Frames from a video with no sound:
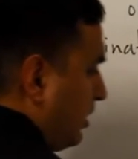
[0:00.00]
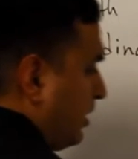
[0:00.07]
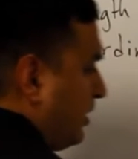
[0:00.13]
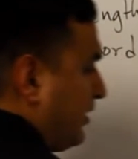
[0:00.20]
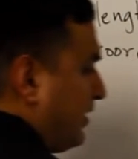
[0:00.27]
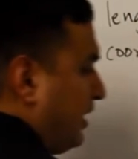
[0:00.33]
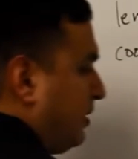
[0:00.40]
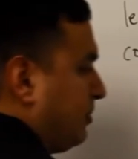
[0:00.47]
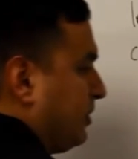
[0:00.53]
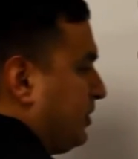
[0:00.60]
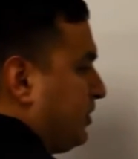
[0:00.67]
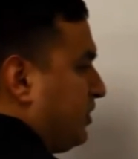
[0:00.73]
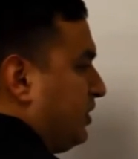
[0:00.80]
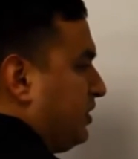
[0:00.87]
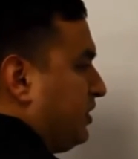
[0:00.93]
the same
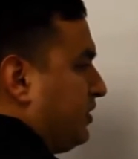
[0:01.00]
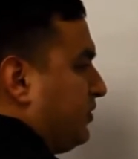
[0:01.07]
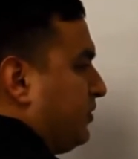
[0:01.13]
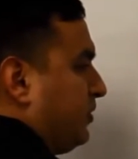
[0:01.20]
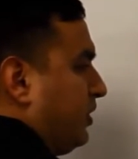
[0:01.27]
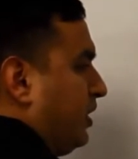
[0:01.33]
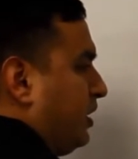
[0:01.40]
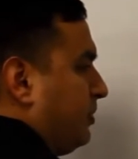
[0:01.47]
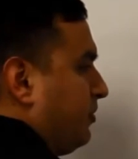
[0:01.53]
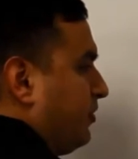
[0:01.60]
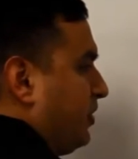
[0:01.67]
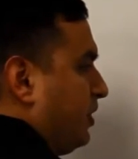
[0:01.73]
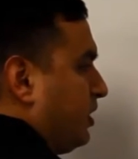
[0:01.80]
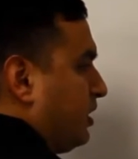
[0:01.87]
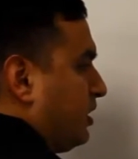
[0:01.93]
distance up
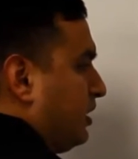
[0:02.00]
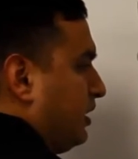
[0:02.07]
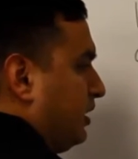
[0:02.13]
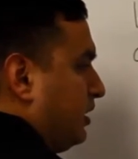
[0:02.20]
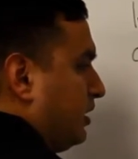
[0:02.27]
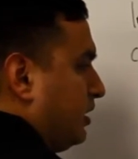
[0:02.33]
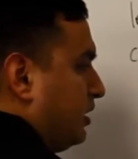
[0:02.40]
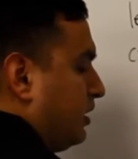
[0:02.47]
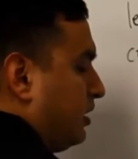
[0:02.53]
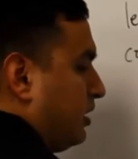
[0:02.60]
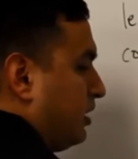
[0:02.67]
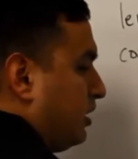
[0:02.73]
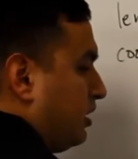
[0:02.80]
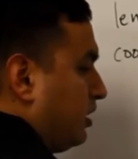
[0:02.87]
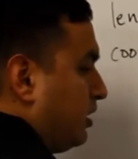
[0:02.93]
vertically.
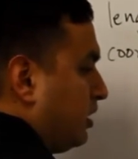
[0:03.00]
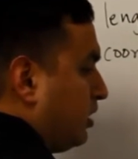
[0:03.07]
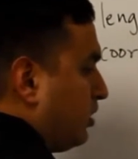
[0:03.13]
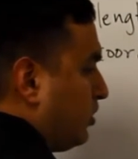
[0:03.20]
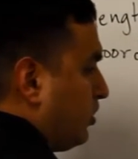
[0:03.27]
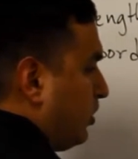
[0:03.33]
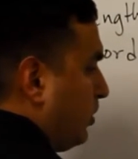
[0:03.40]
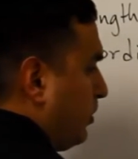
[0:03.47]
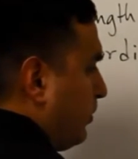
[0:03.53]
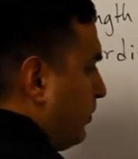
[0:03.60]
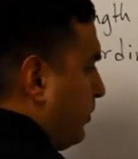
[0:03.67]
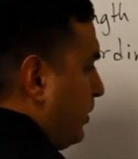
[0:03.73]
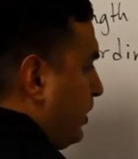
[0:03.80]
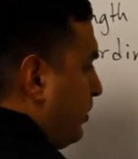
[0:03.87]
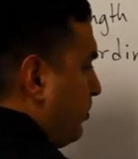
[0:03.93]

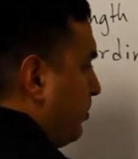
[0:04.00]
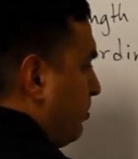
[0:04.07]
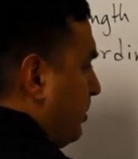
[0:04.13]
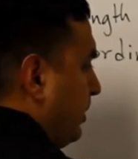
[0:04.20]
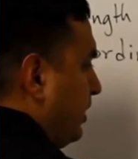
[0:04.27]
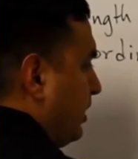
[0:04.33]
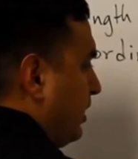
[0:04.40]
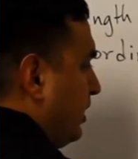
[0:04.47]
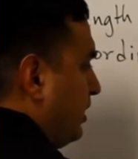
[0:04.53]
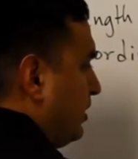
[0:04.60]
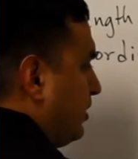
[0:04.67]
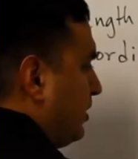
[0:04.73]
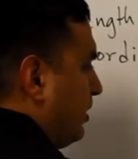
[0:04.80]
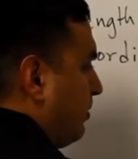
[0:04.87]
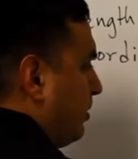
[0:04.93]
So this would be then
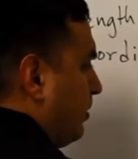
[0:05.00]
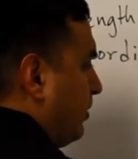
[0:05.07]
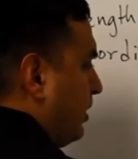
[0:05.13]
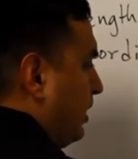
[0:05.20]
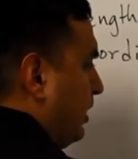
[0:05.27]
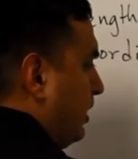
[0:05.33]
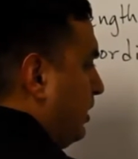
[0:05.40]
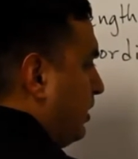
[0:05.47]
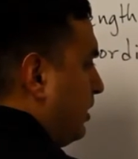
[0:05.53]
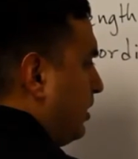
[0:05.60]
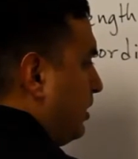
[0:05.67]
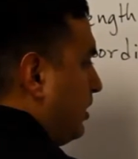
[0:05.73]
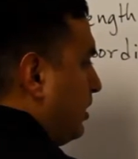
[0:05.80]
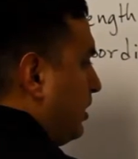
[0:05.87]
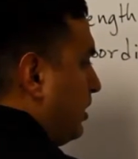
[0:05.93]
0k,
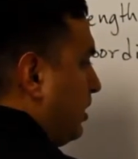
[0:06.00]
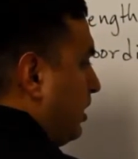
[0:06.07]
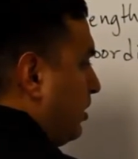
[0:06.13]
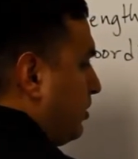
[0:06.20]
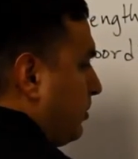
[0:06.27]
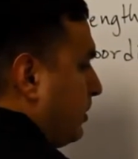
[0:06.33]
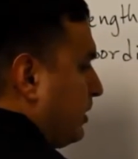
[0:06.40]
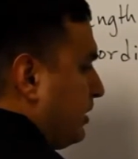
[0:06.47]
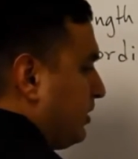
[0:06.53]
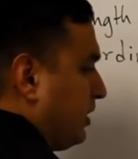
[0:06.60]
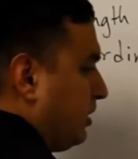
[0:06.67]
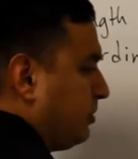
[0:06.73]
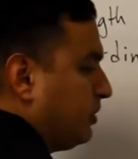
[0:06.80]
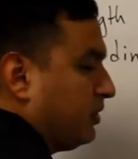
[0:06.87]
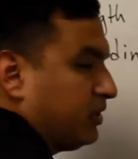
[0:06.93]
because we went the
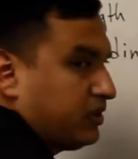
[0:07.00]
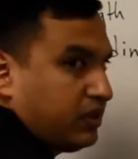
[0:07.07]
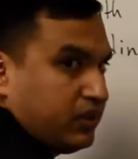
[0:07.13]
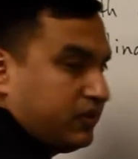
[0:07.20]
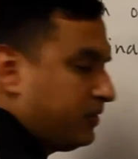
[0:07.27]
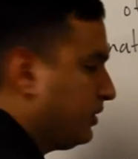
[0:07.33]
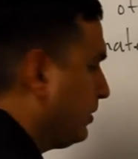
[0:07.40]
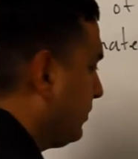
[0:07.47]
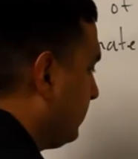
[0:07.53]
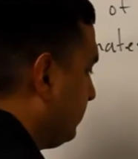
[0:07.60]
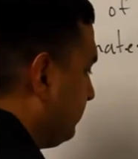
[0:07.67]
same units over